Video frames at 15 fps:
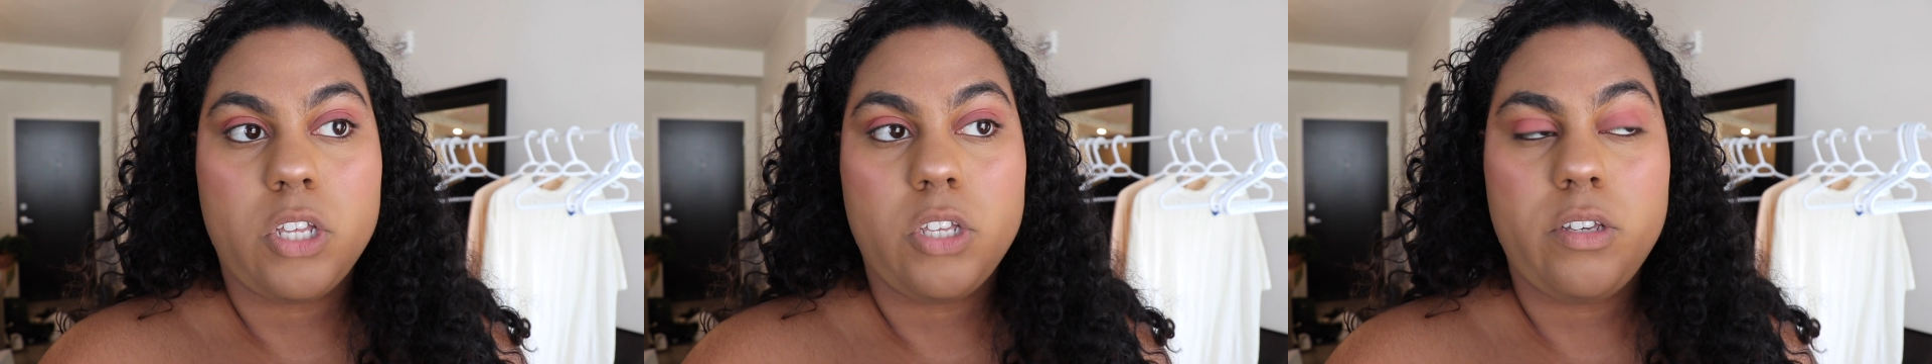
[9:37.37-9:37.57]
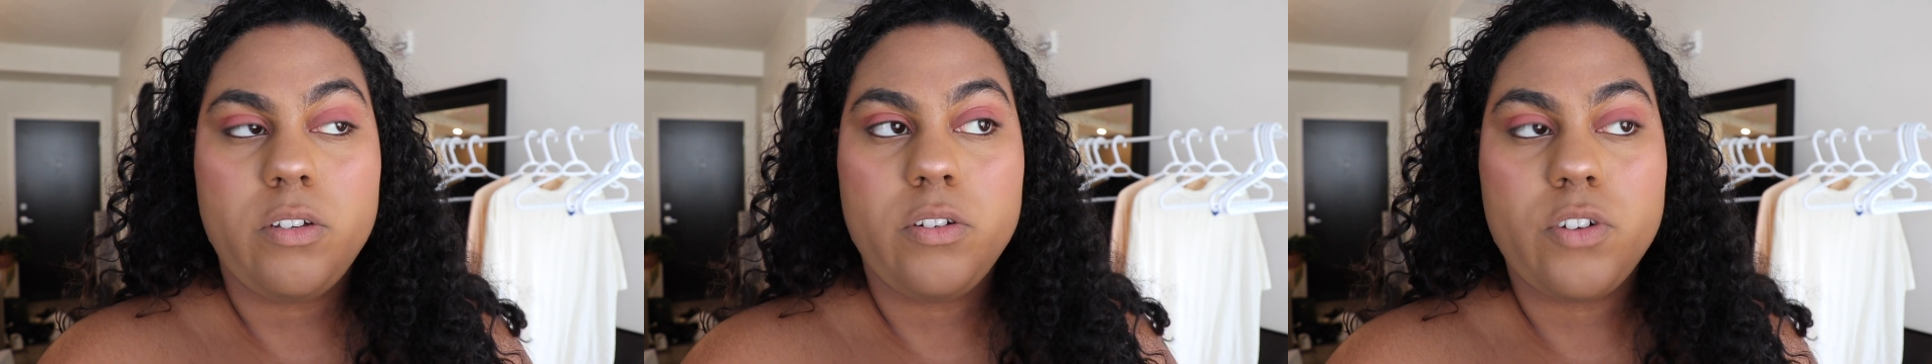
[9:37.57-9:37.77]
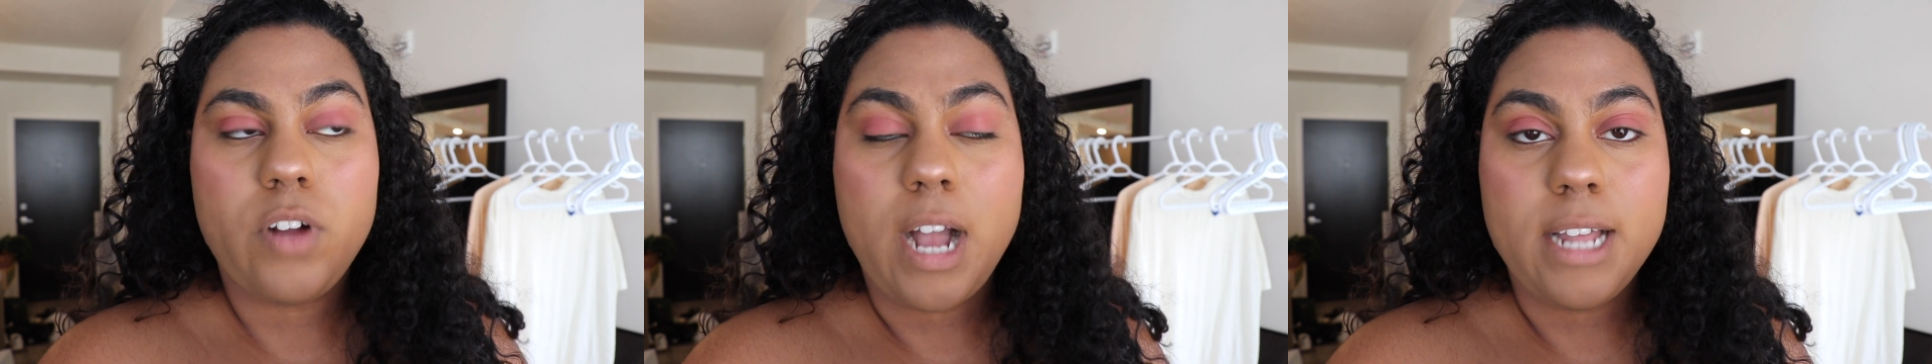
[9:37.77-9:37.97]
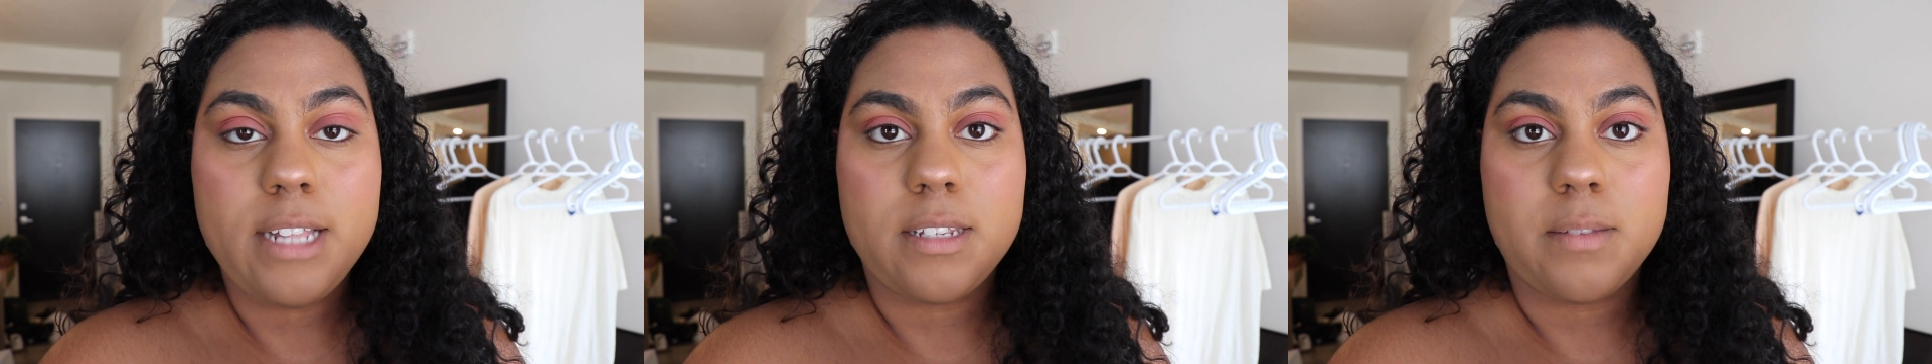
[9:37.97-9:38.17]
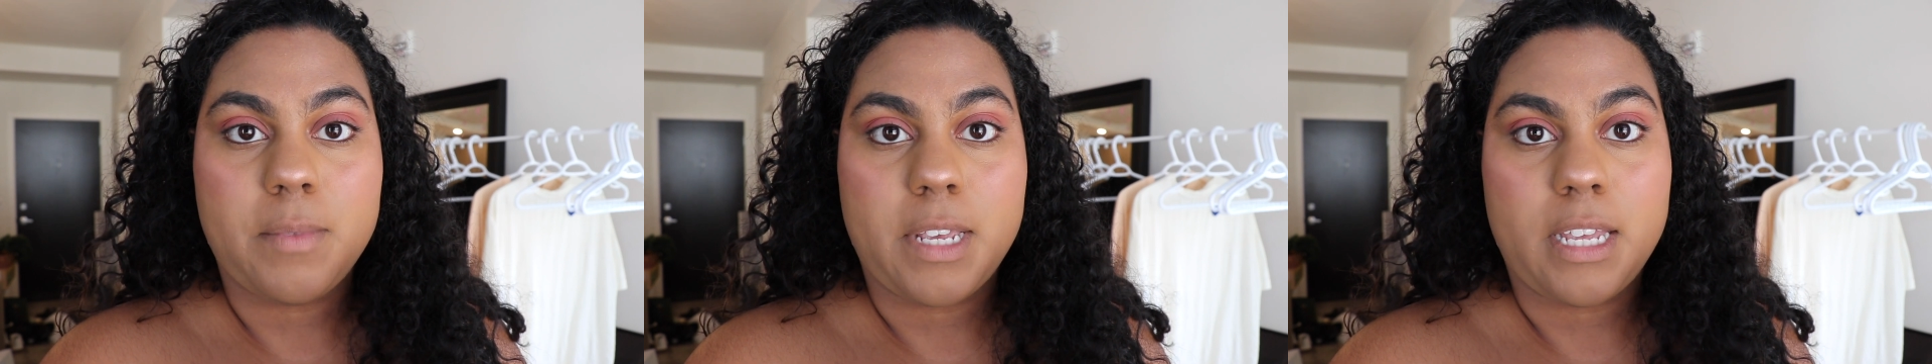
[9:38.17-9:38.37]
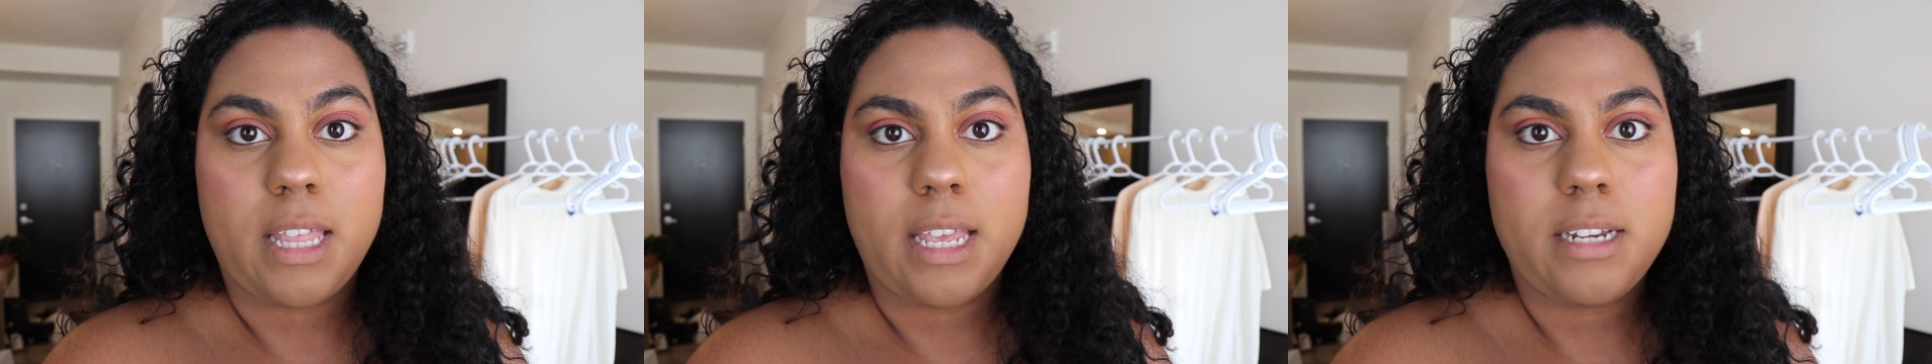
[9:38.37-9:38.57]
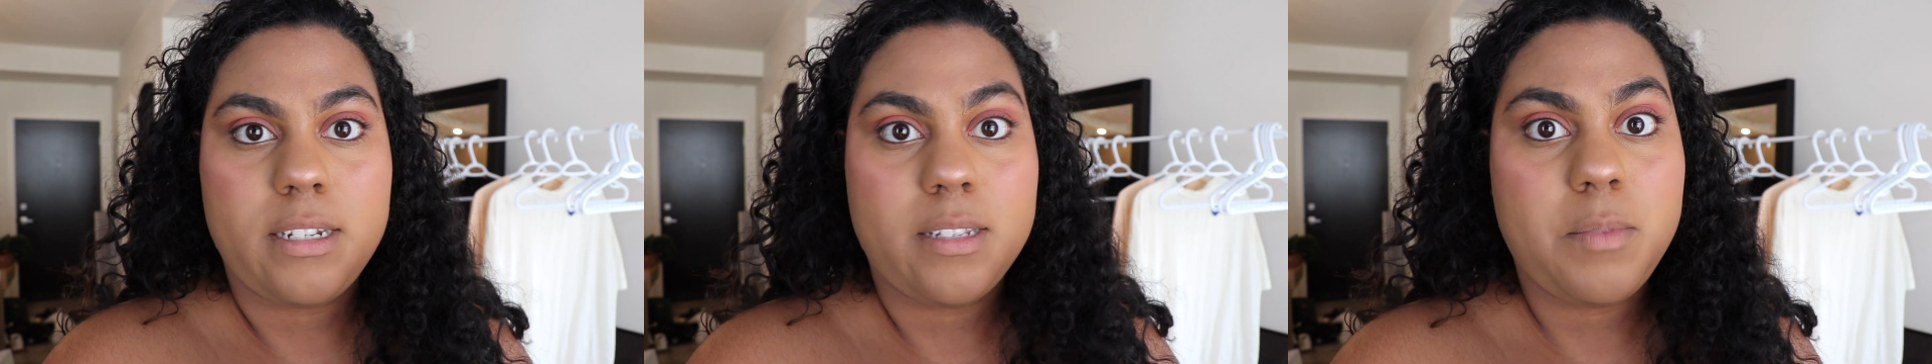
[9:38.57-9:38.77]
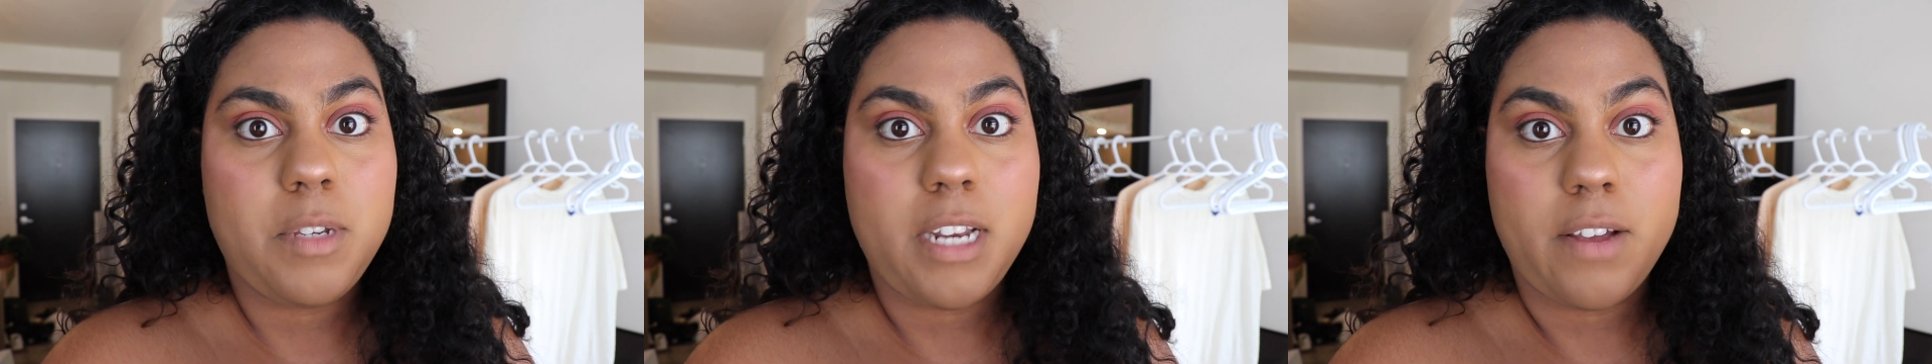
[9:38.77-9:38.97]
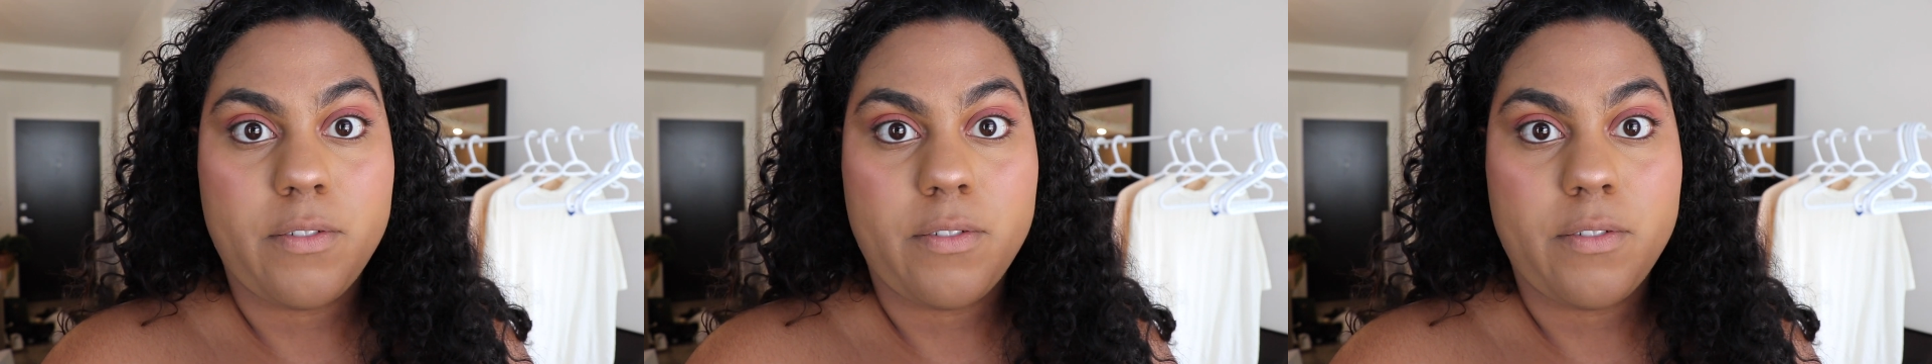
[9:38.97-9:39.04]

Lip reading: You can try at something, like doesn't mean